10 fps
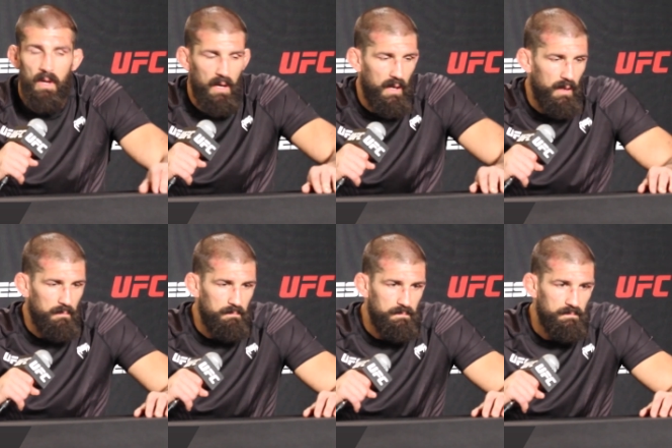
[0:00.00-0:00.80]

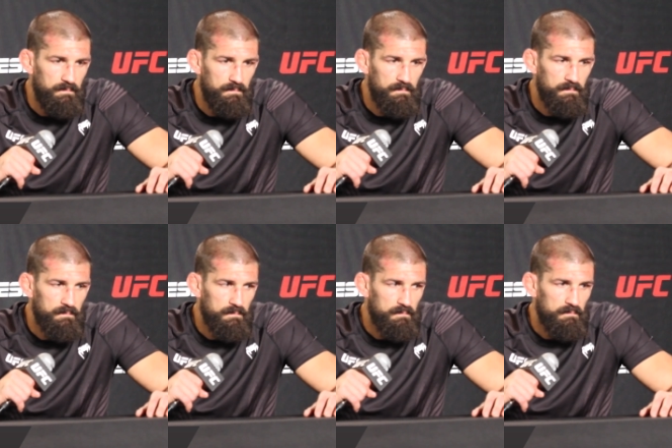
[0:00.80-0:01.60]
Um,
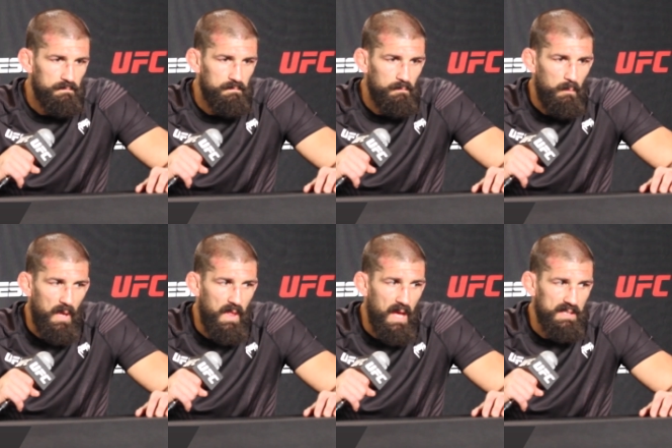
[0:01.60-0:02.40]

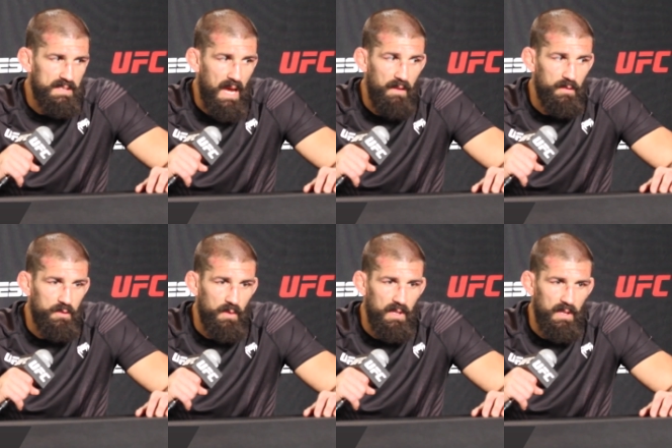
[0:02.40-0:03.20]
but that
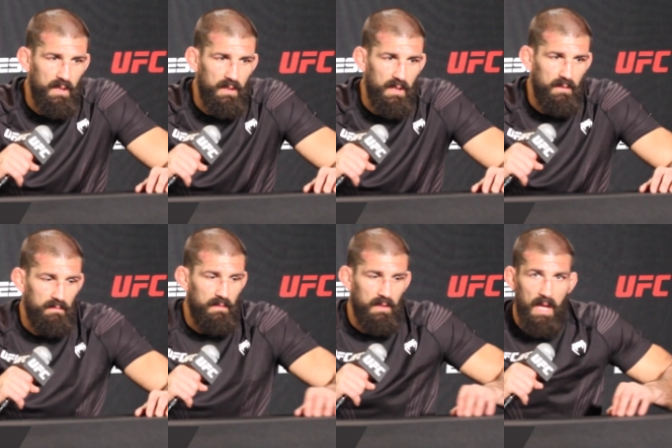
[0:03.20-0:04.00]
savagery that, that
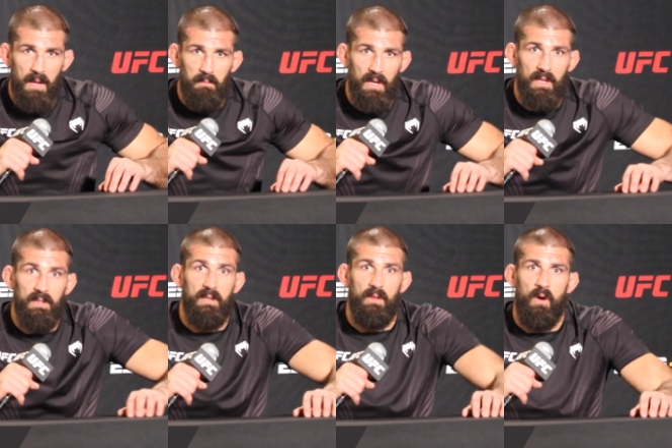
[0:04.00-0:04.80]
led me
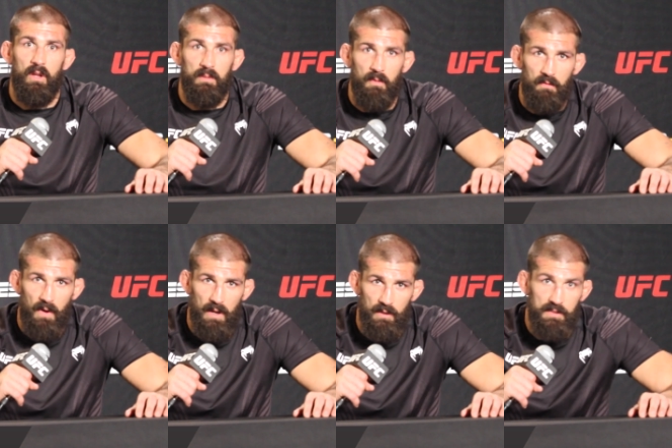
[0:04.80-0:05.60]
into the Ultimate
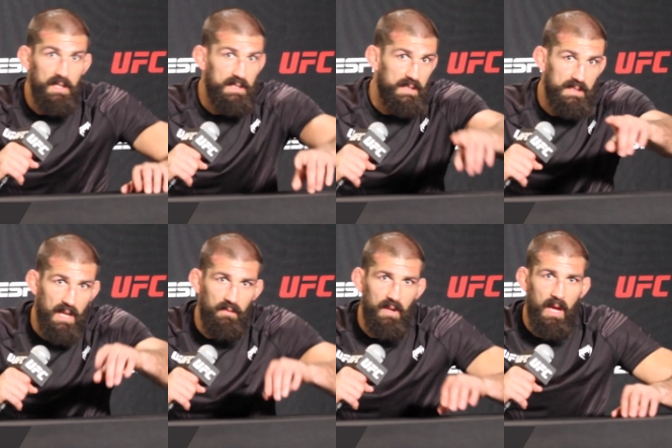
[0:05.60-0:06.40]
Fighter season
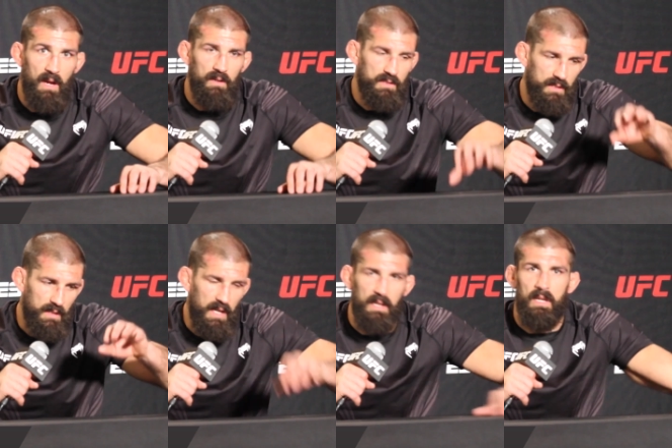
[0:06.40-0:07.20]
seven house
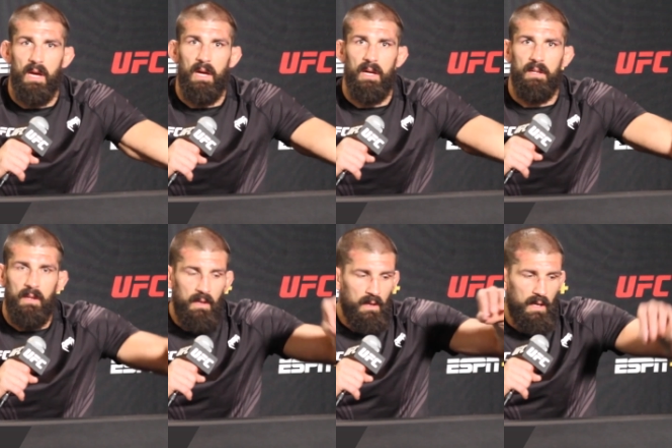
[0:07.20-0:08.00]
and getting cut
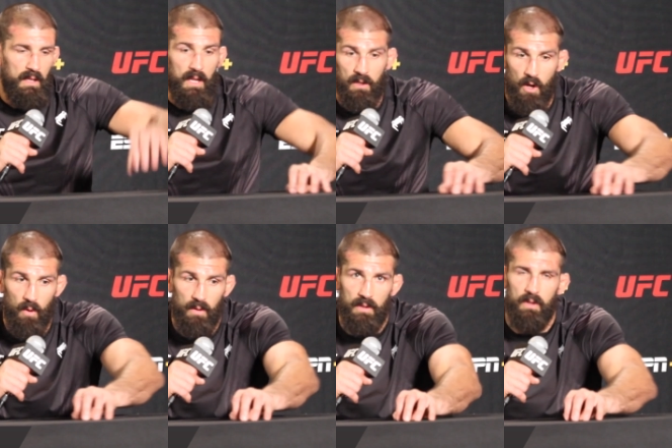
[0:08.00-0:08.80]
and then
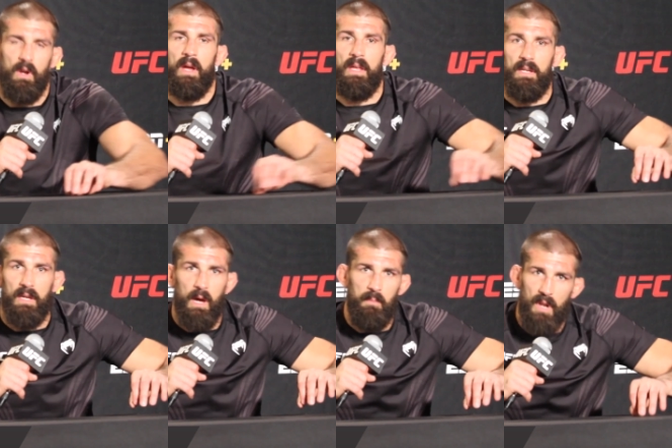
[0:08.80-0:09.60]
going, or not getting
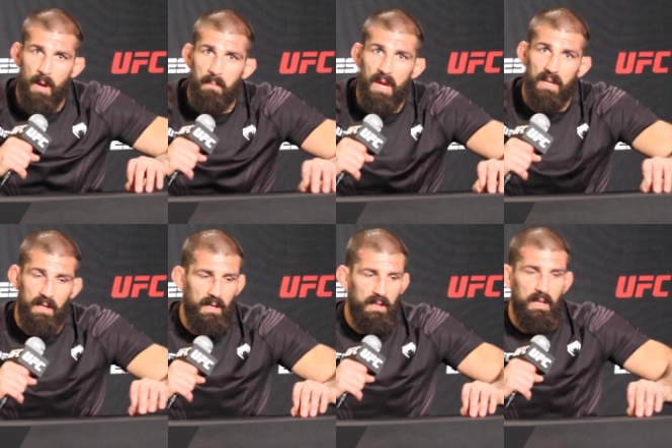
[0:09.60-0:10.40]
cut, but not making
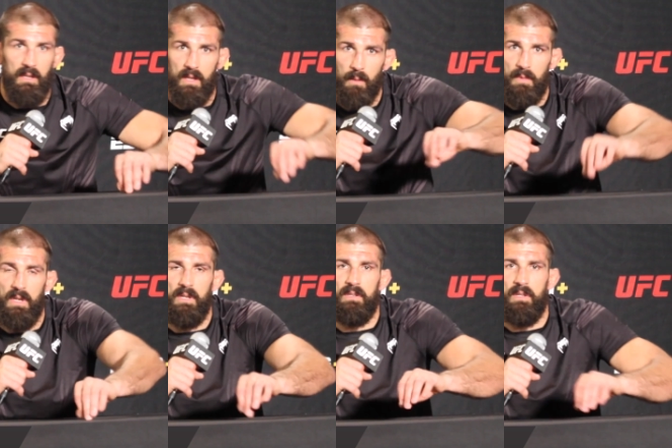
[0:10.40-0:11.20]
it, and then coming
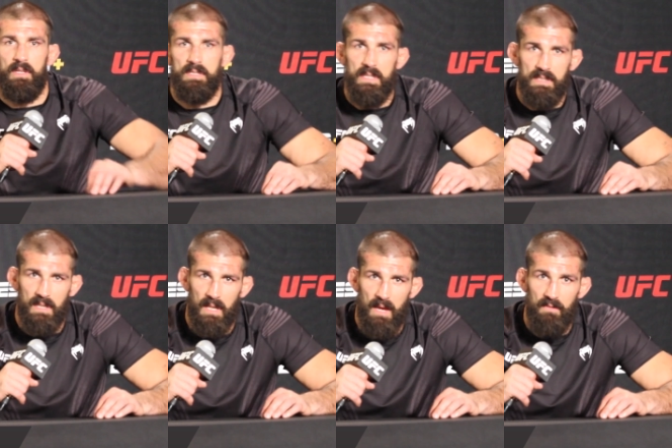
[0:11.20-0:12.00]
into the
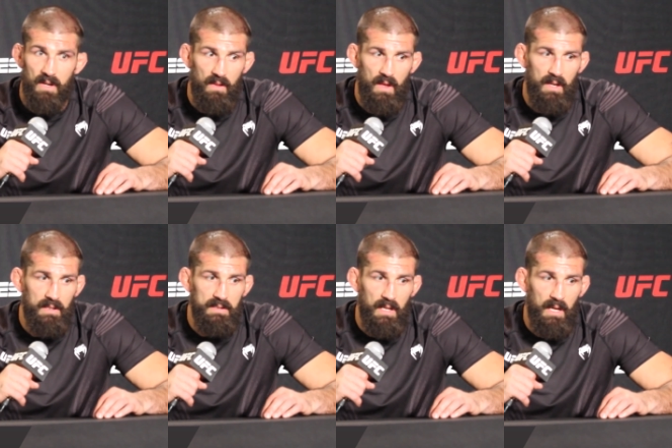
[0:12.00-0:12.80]
season 11, and then
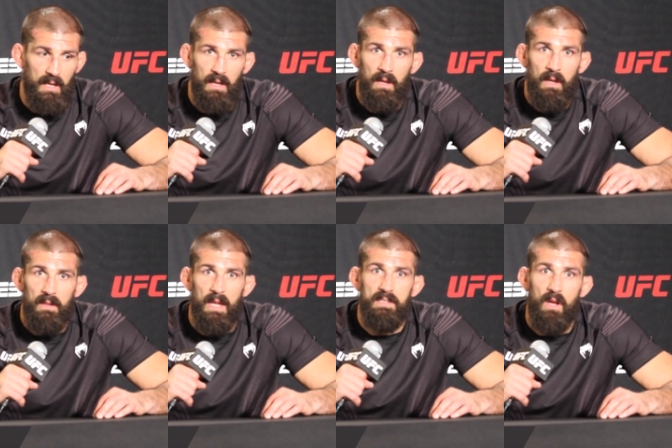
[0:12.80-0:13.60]
it's like,
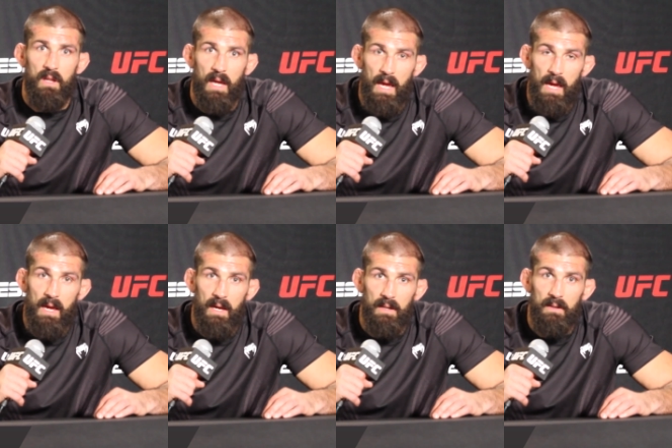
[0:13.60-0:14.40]
that's all I
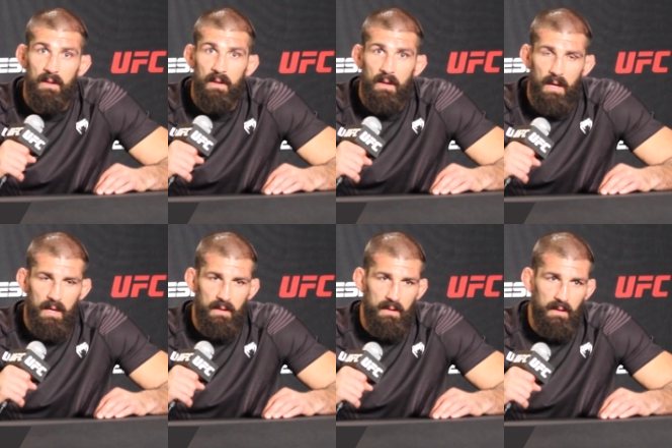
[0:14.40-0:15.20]
had.
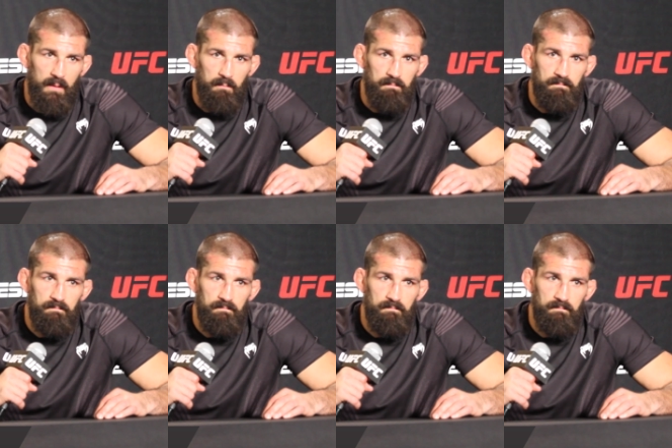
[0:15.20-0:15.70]
And um,